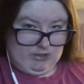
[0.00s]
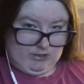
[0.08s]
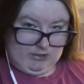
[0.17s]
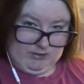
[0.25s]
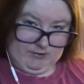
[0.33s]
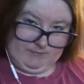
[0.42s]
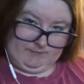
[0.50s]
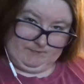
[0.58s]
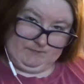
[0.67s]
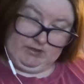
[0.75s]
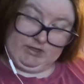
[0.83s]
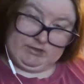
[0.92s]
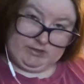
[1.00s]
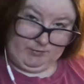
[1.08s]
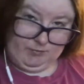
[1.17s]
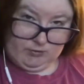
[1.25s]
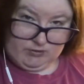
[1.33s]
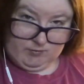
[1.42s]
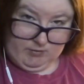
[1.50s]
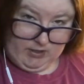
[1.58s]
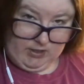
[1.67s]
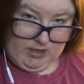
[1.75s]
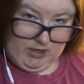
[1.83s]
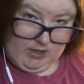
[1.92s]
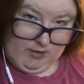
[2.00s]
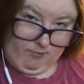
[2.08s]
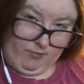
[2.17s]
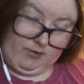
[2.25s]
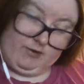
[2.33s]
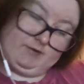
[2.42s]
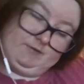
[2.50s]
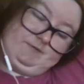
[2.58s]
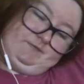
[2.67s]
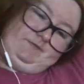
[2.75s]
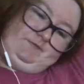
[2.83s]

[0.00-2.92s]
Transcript: Um, yes, I'm using my camera.